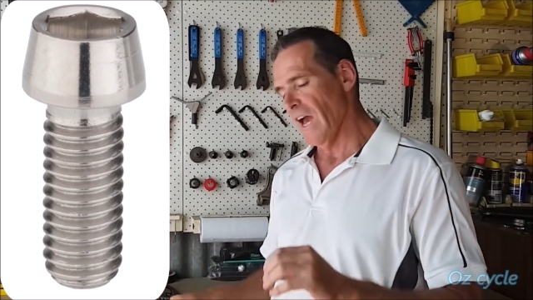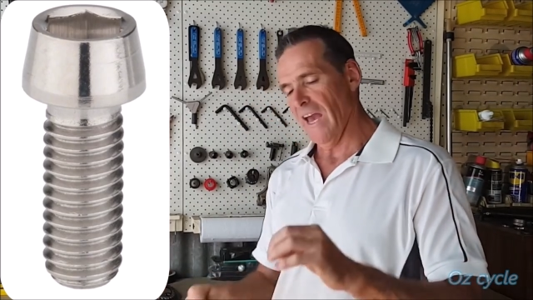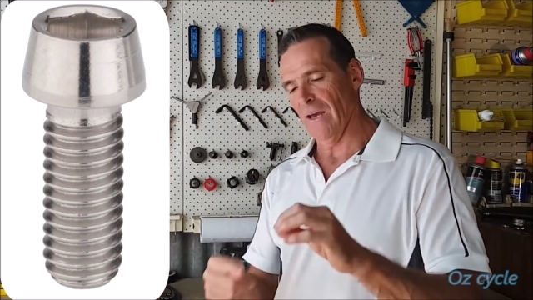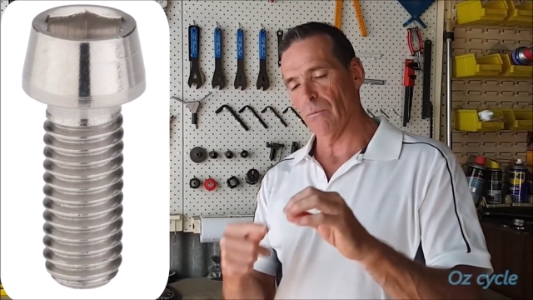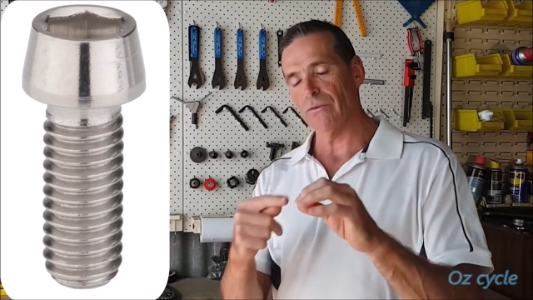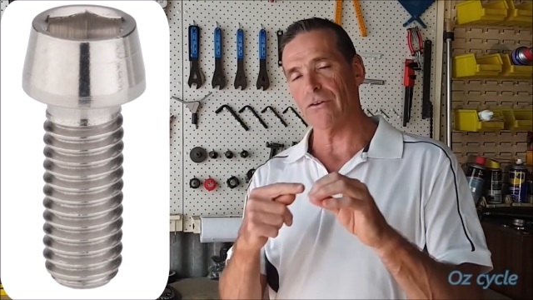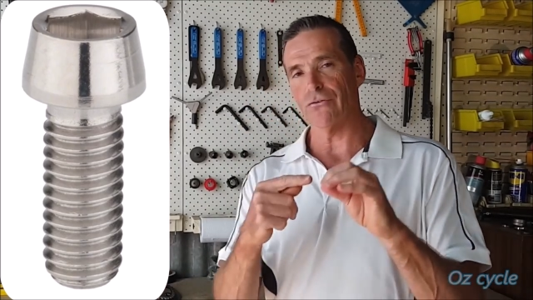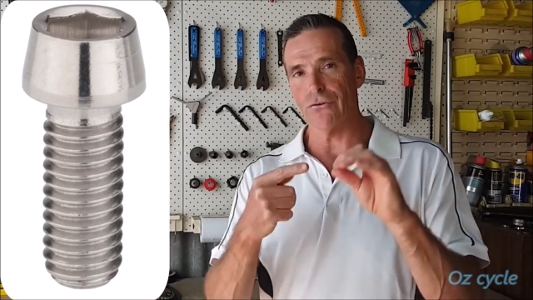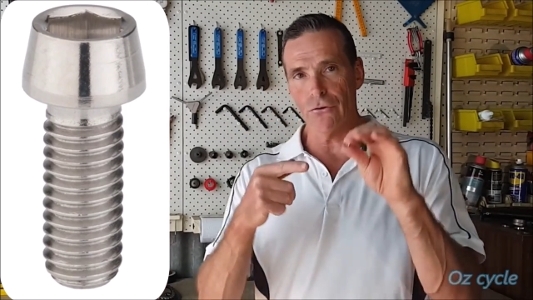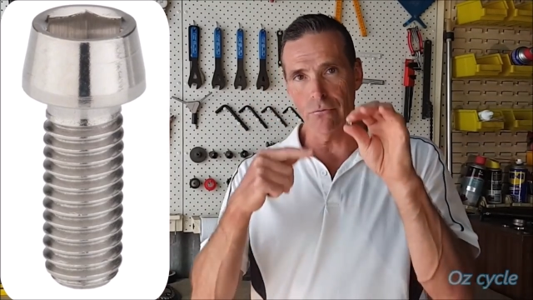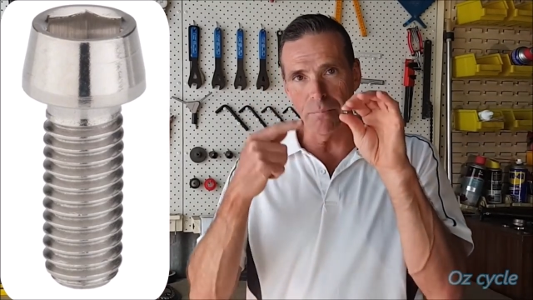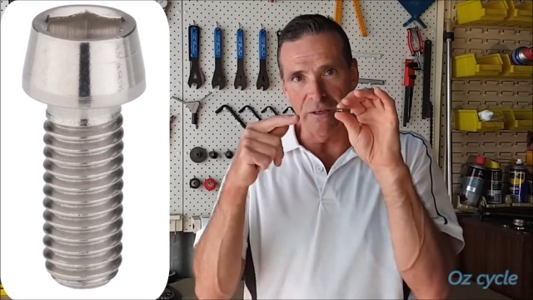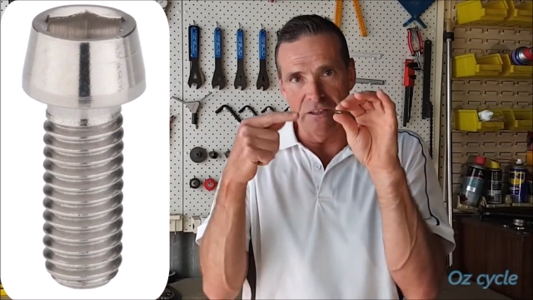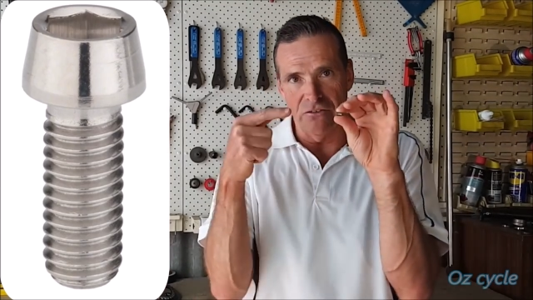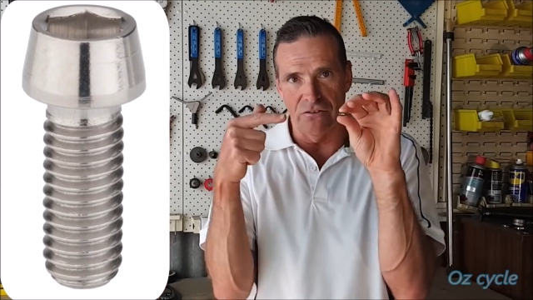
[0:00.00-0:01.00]
and with a
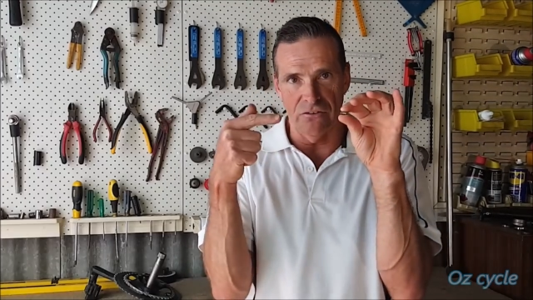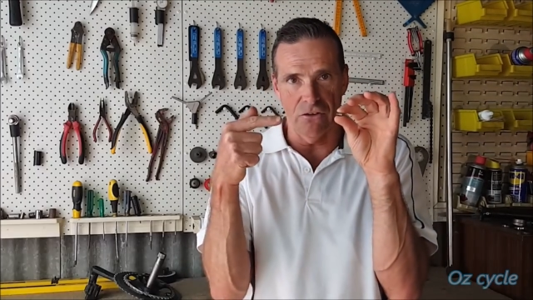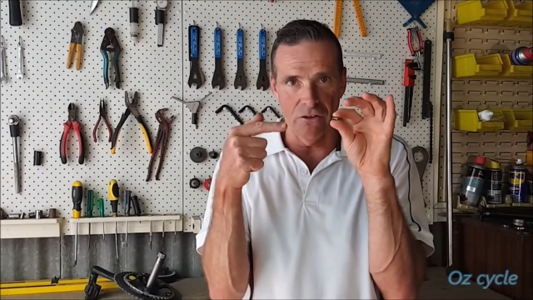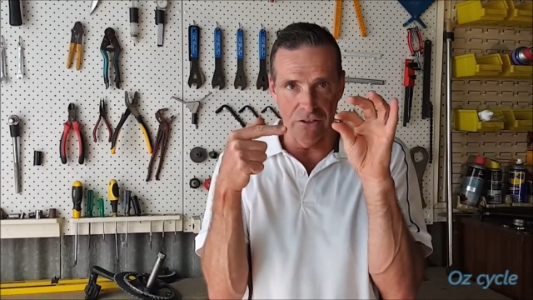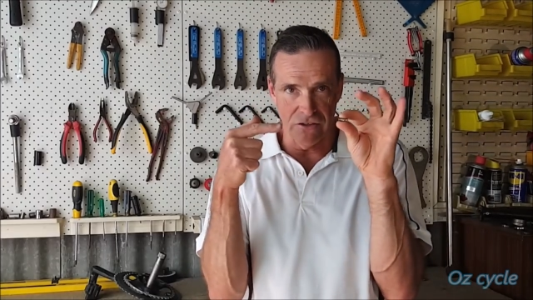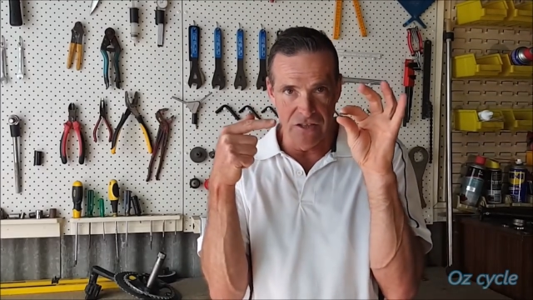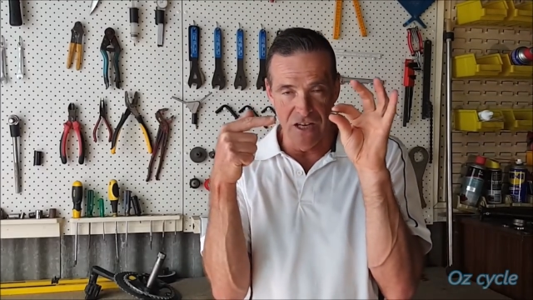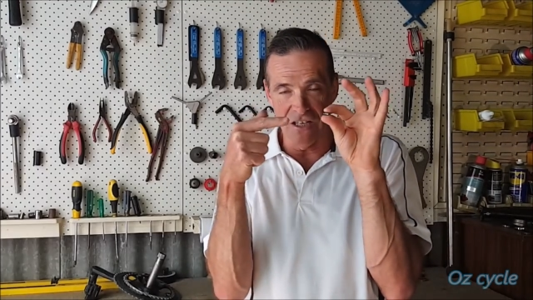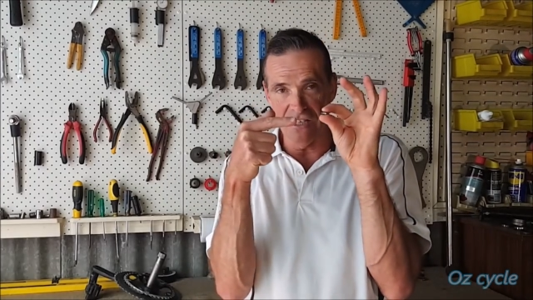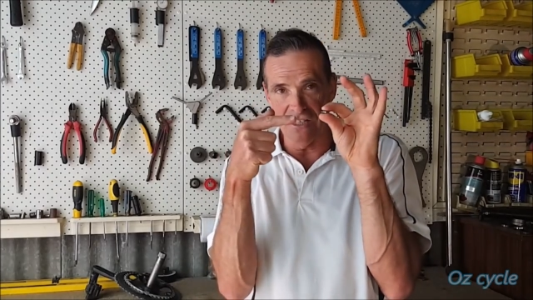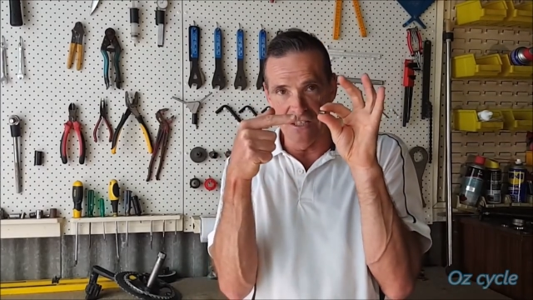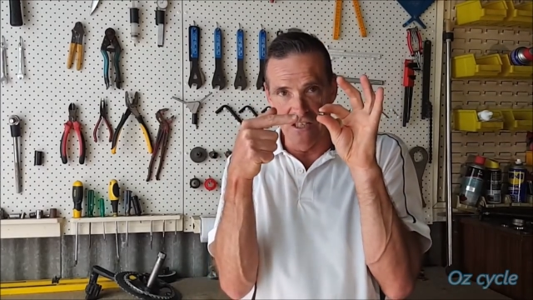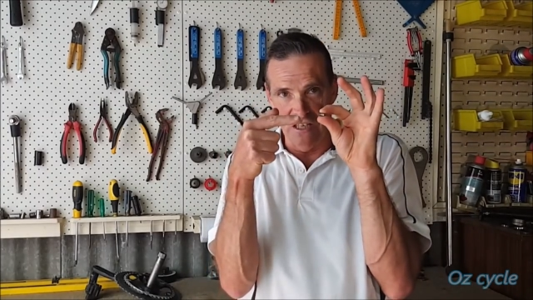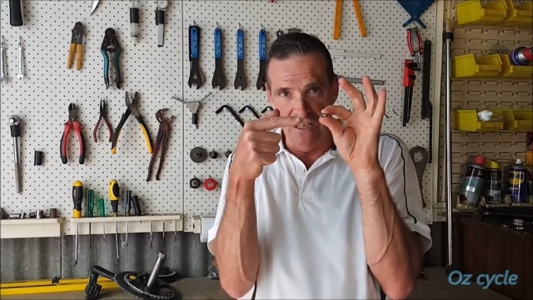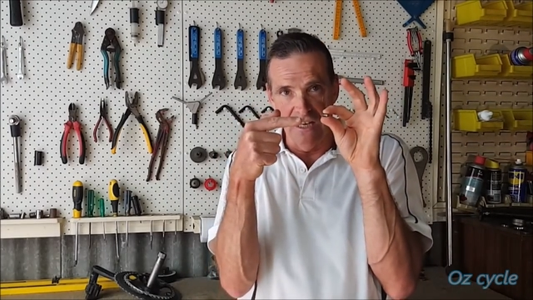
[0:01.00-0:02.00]
drill bit it's got a
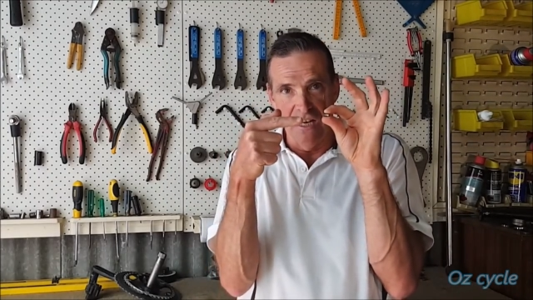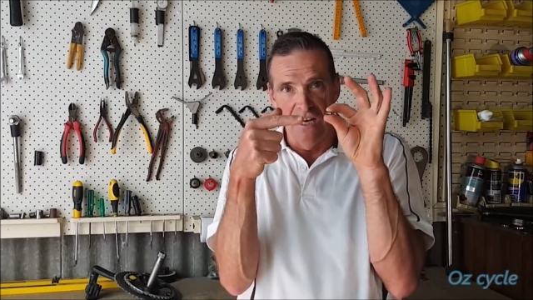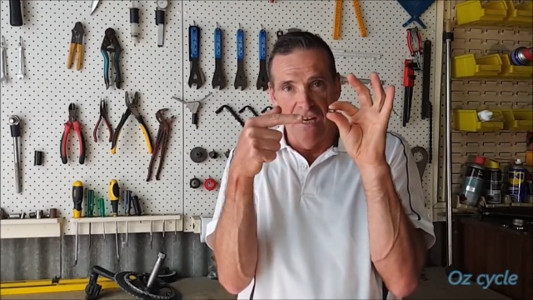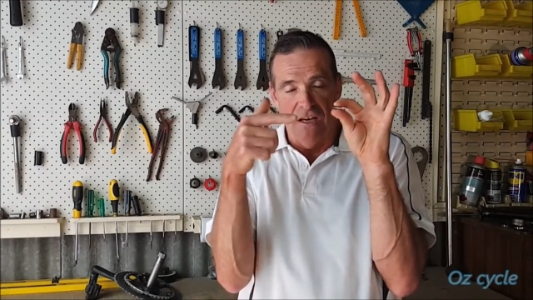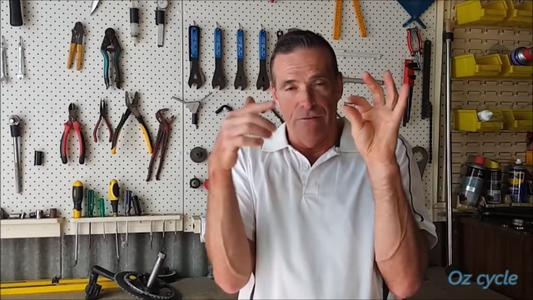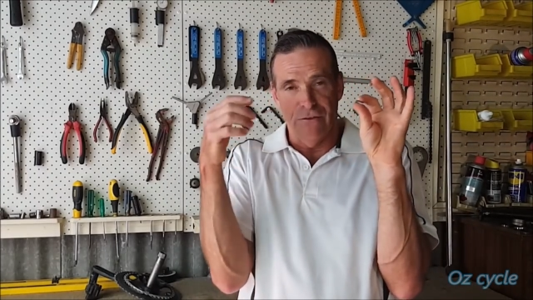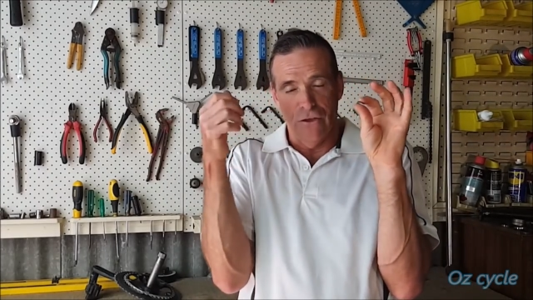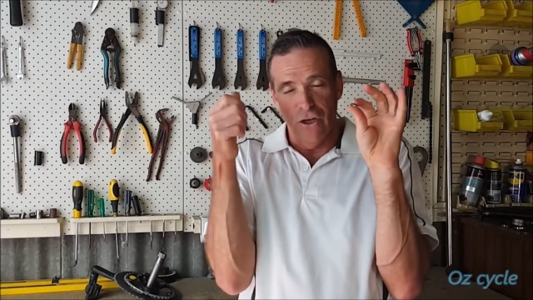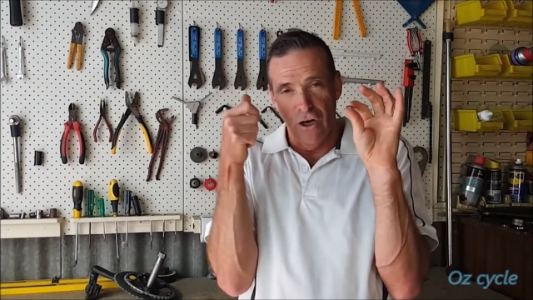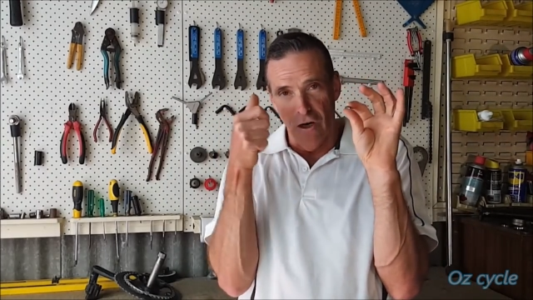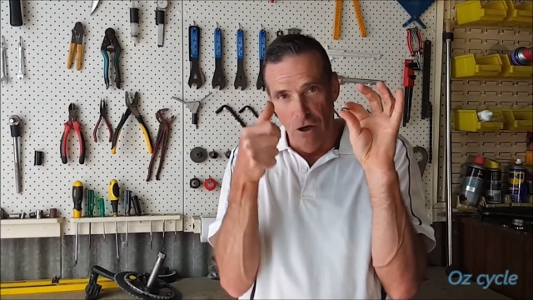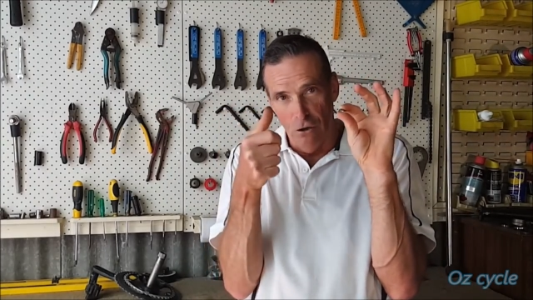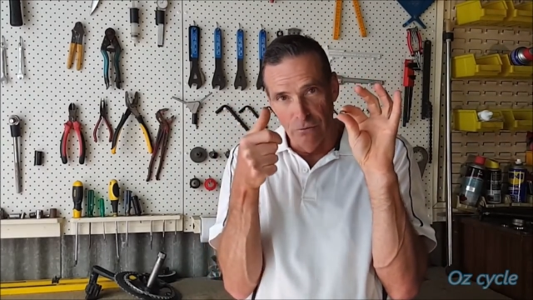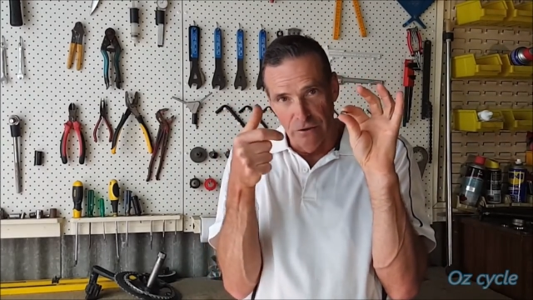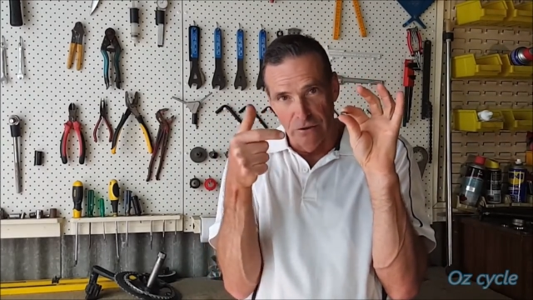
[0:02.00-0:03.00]
tendency if you're not
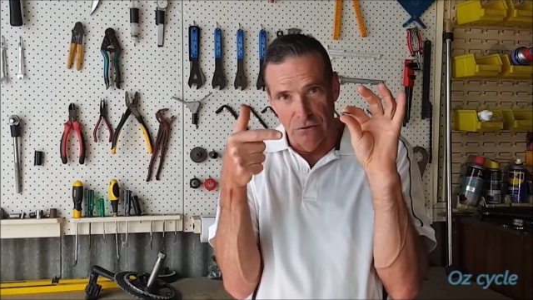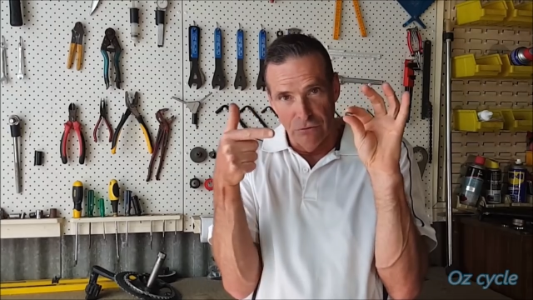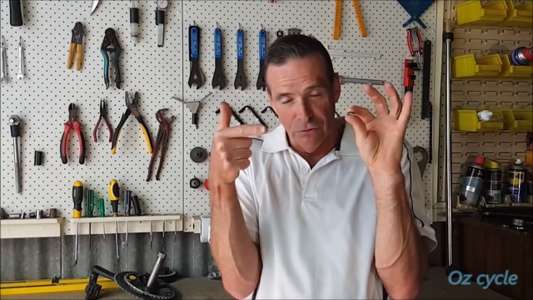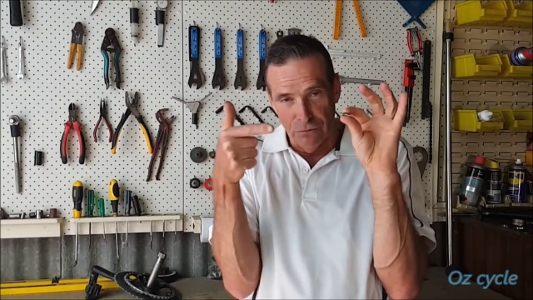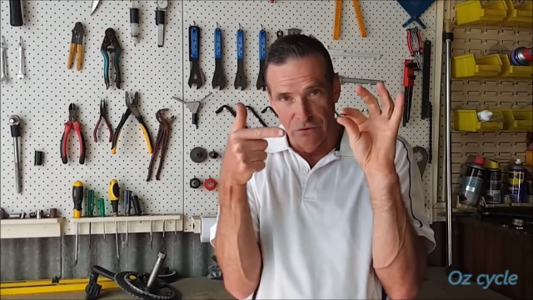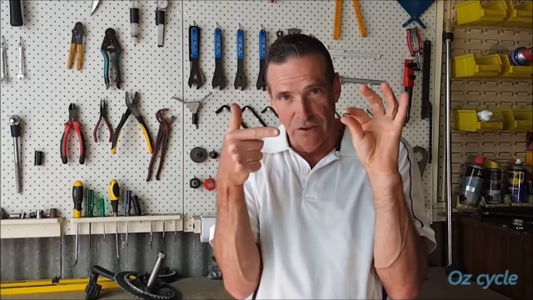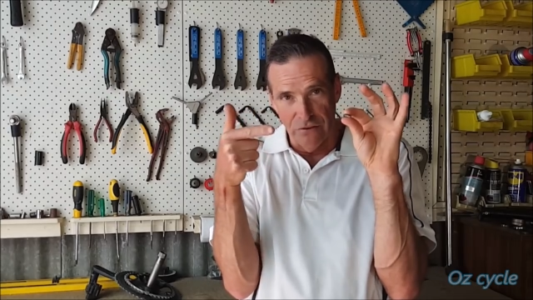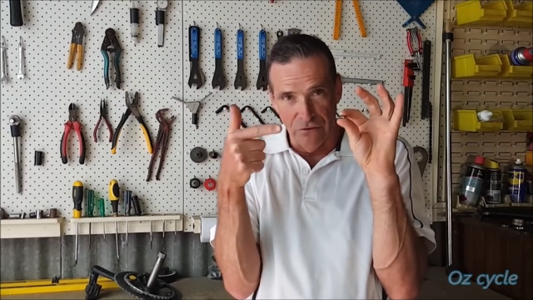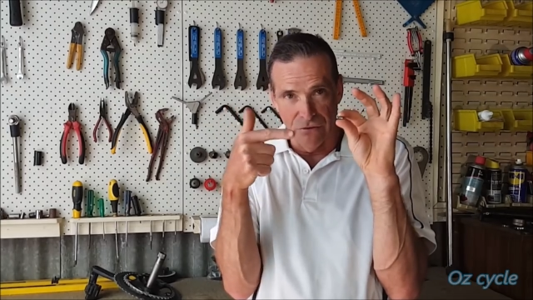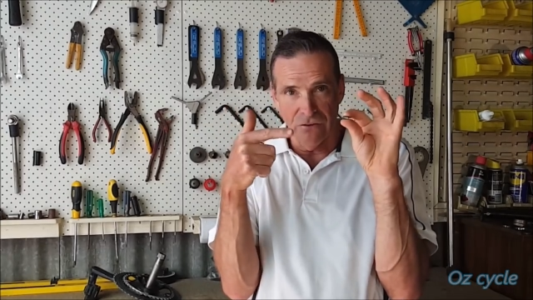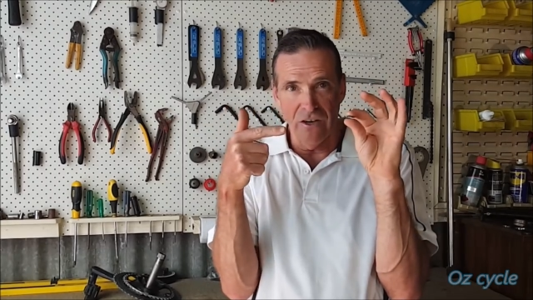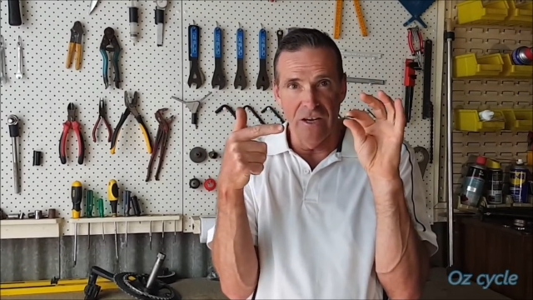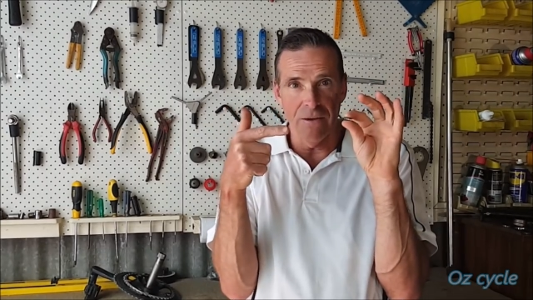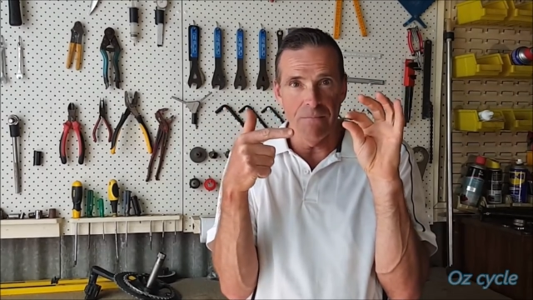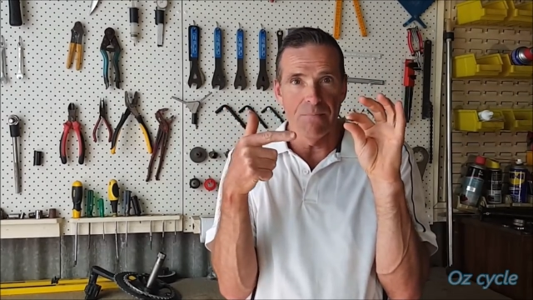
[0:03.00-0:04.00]
holding the drill dead
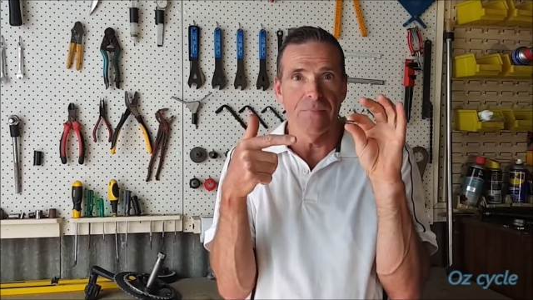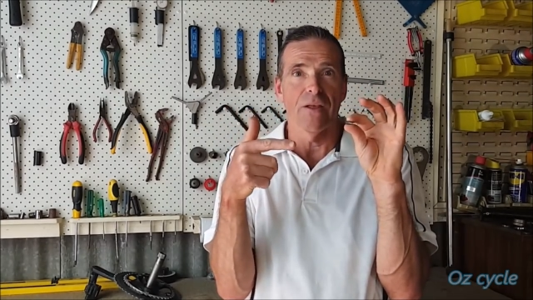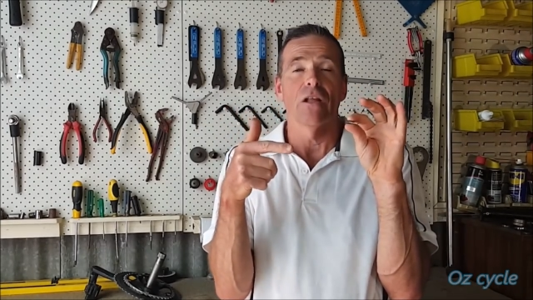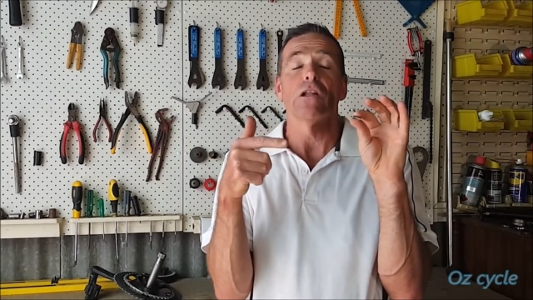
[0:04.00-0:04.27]
straight